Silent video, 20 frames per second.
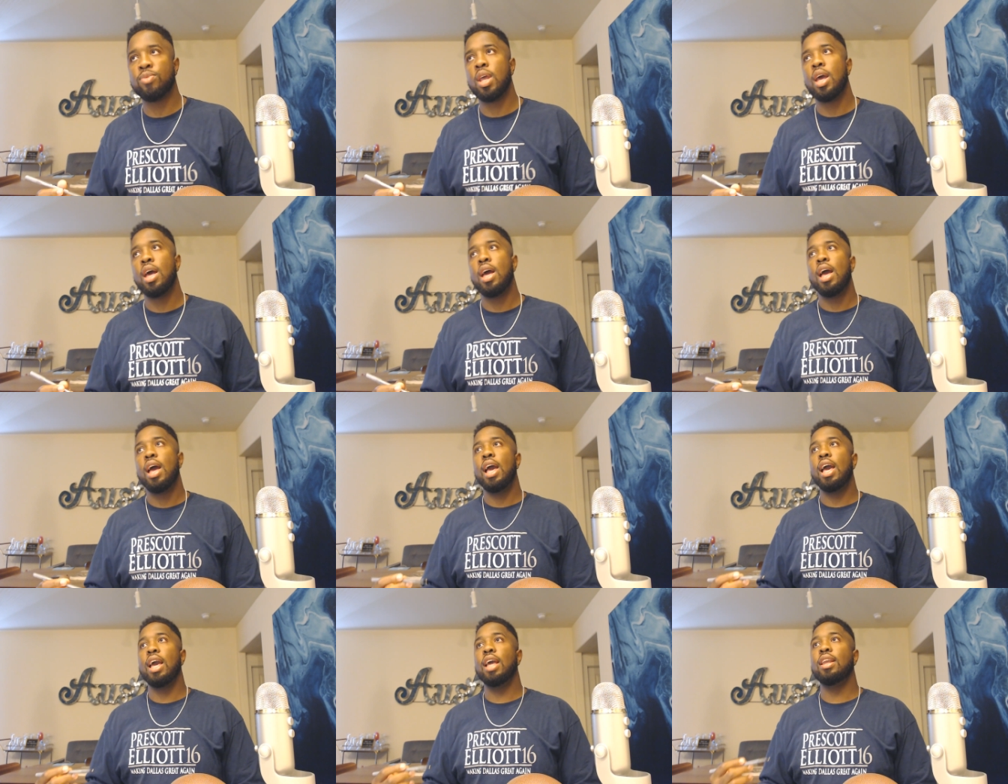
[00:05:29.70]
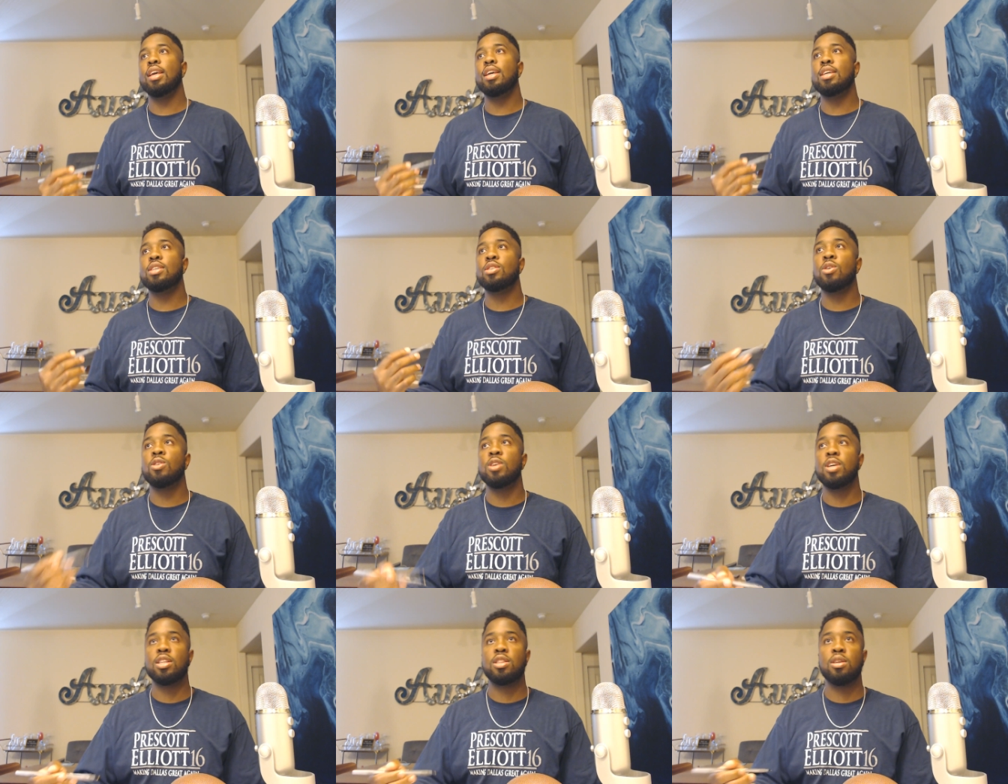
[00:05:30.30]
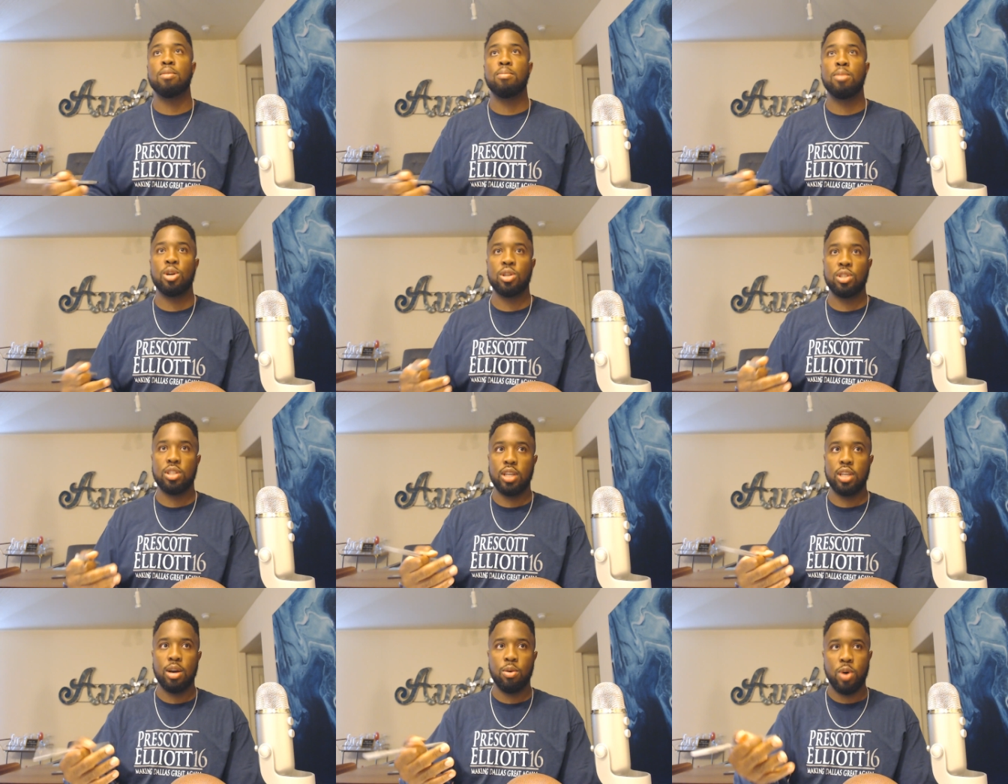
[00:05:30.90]
And he's only at the
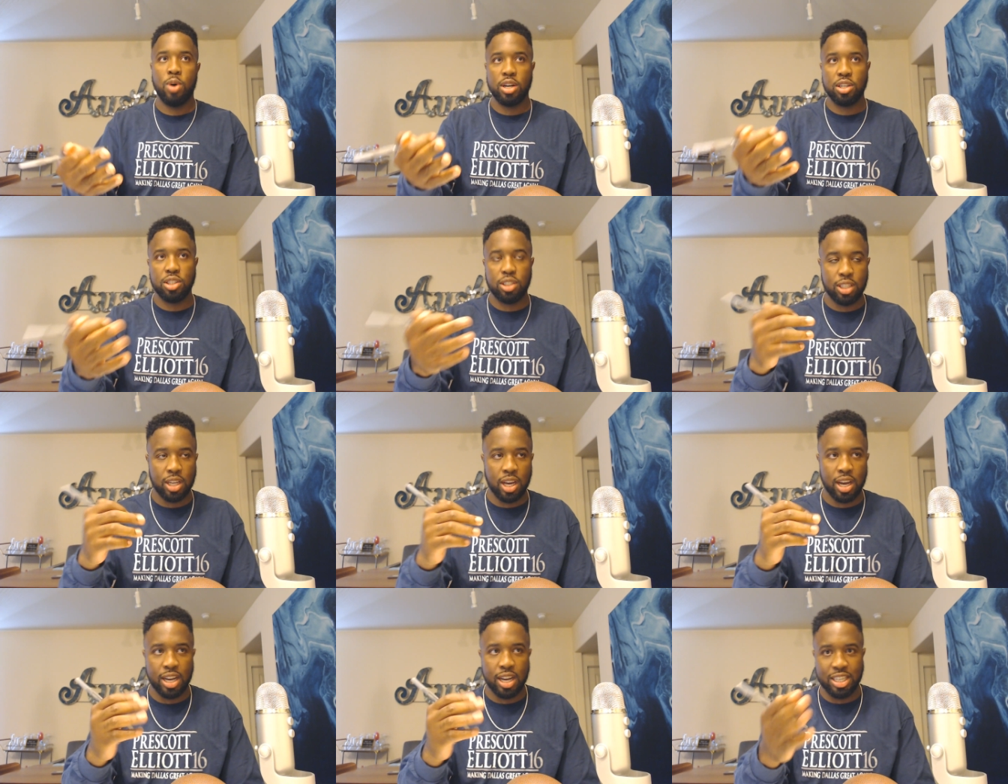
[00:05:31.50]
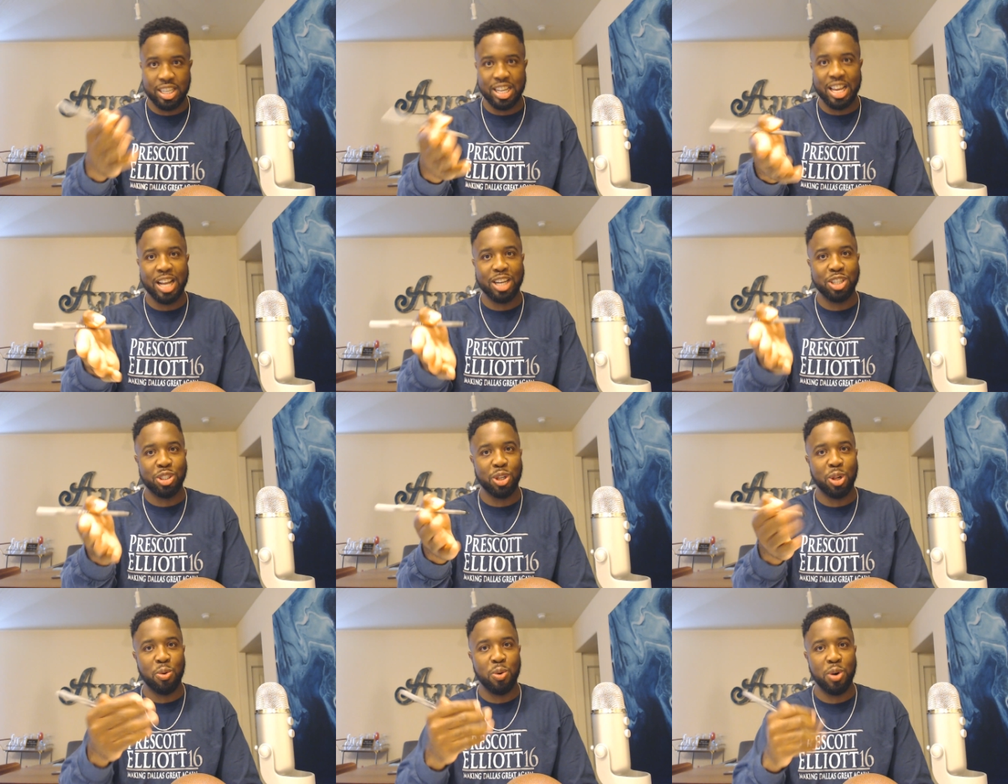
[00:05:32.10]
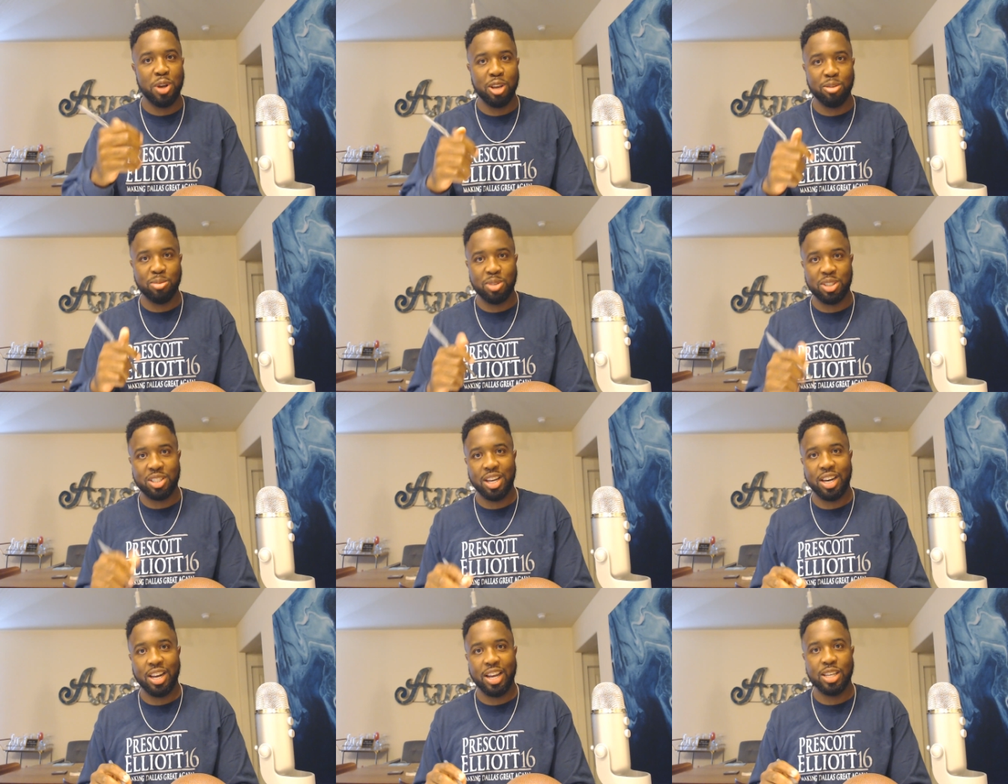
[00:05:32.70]
mercy. I watched D'Angelo Williams
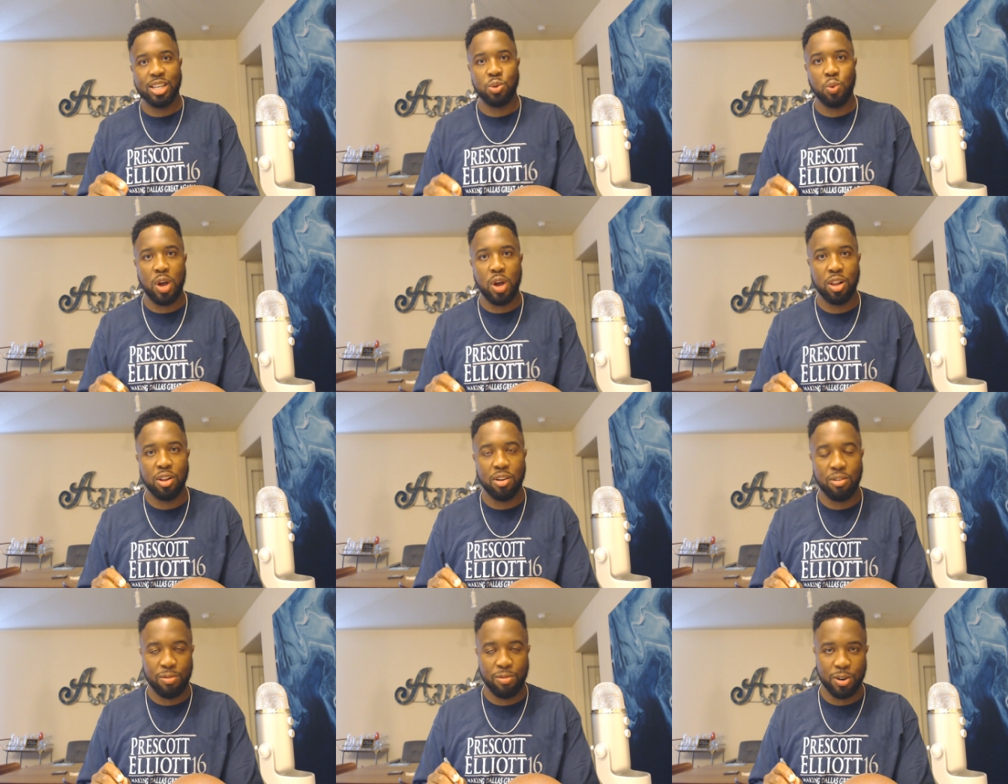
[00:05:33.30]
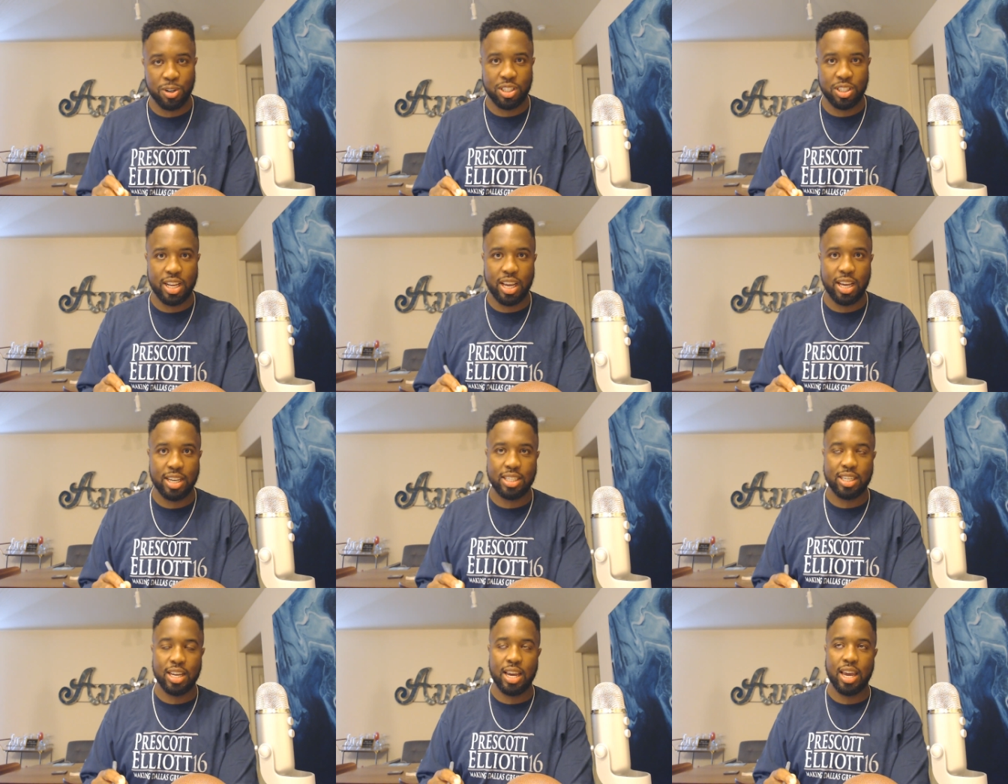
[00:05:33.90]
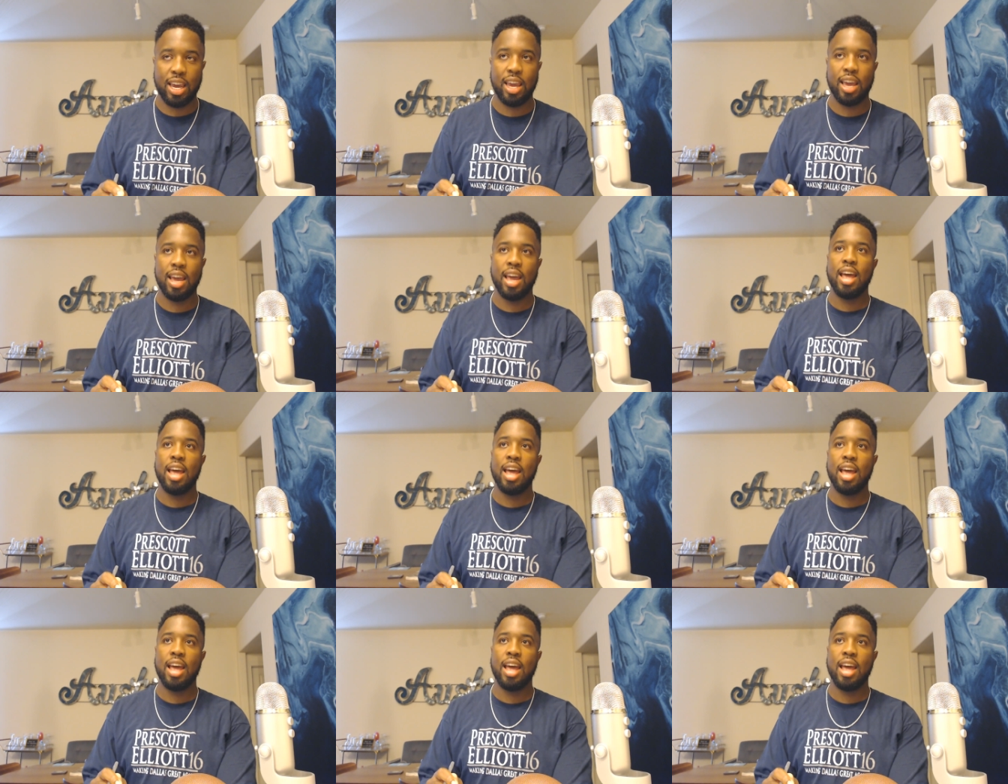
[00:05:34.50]
today as well on First Take say